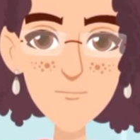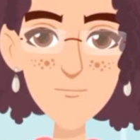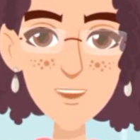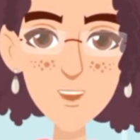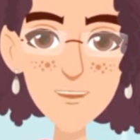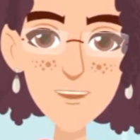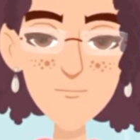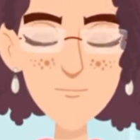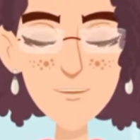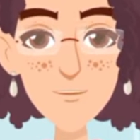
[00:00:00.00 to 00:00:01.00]
You
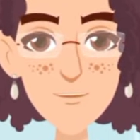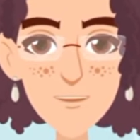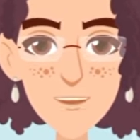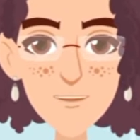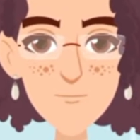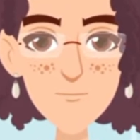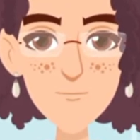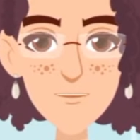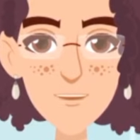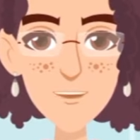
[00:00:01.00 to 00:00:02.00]
got it.
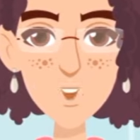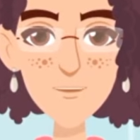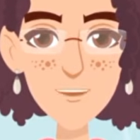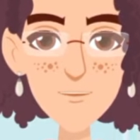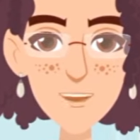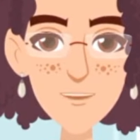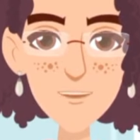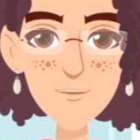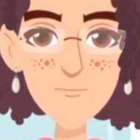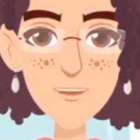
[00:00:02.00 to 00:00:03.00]
Air can push
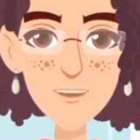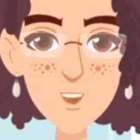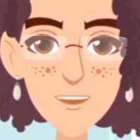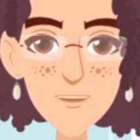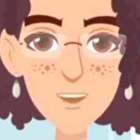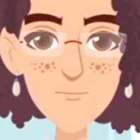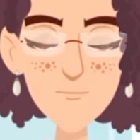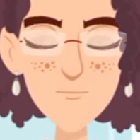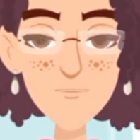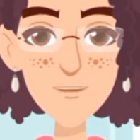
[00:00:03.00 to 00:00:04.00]
boats.
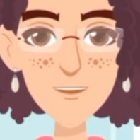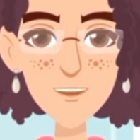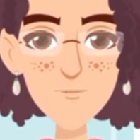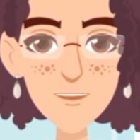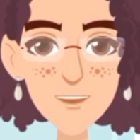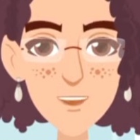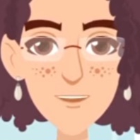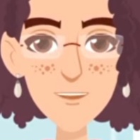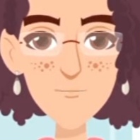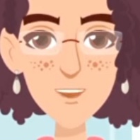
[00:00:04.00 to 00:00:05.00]
Air can push
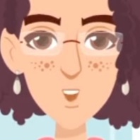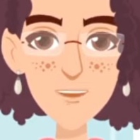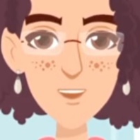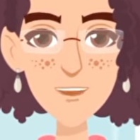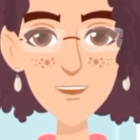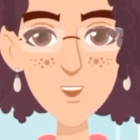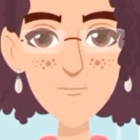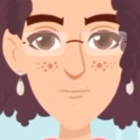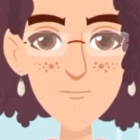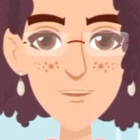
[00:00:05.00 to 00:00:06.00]
kites.
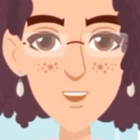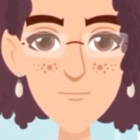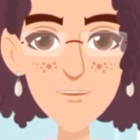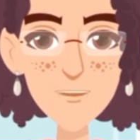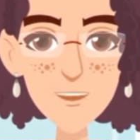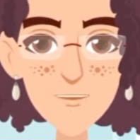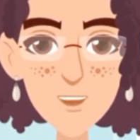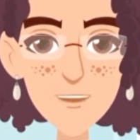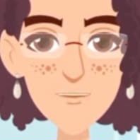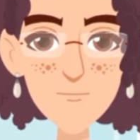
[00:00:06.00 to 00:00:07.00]
And air
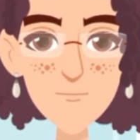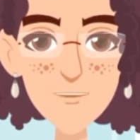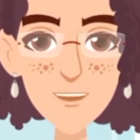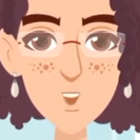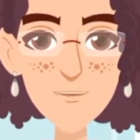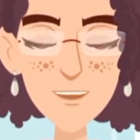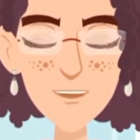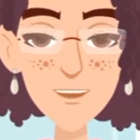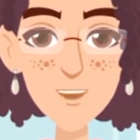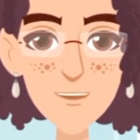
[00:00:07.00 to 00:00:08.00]
can definitely
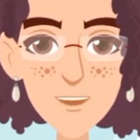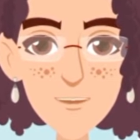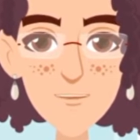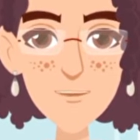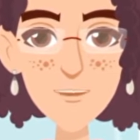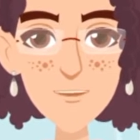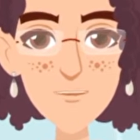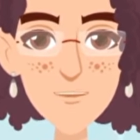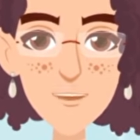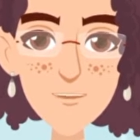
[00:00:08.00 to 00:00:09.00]
push your toy car.